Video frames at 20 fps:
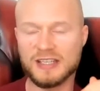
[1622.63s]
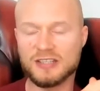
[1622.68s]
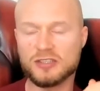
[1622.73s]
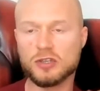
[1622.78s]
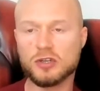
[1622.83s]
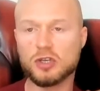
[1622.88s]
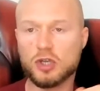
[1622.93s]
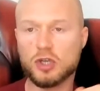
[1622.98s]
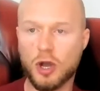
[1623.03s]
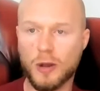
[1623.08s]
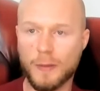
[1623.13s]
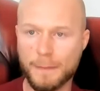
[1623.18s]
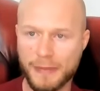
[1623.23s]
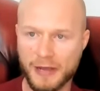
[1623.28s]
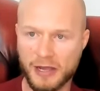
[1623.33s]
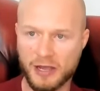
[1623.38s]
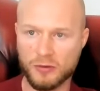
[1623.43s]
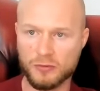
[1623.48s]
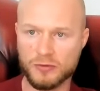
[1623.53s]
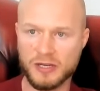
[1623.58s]
It's going to
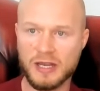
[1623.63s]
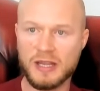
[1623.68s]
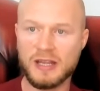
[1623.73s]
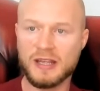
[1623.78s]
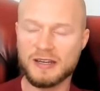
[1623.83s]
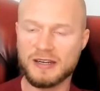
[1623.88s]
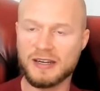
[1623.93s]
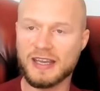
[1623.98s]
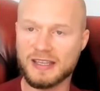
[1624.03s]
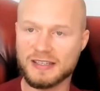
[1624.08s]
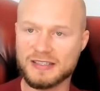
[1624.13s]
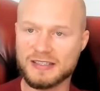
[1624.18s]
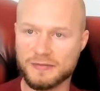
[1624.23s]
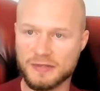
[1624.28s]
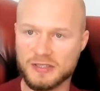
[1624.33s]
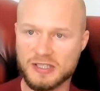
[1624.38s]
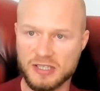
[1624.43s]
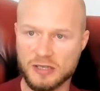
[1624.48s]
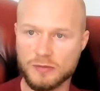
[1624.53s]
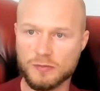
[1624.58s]
compound
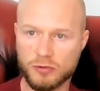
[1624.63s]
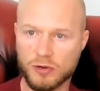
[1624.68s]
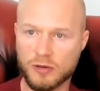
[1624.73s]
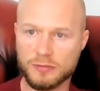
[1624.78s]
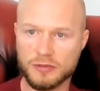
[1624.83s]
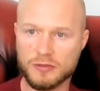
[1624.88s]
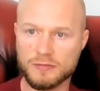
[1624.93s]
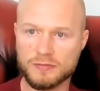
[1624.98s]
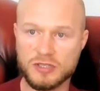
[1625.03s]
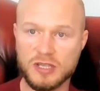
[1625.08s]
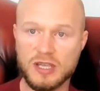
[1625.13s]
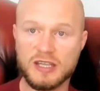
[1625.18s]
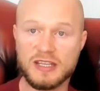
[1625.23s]
negativity and problems.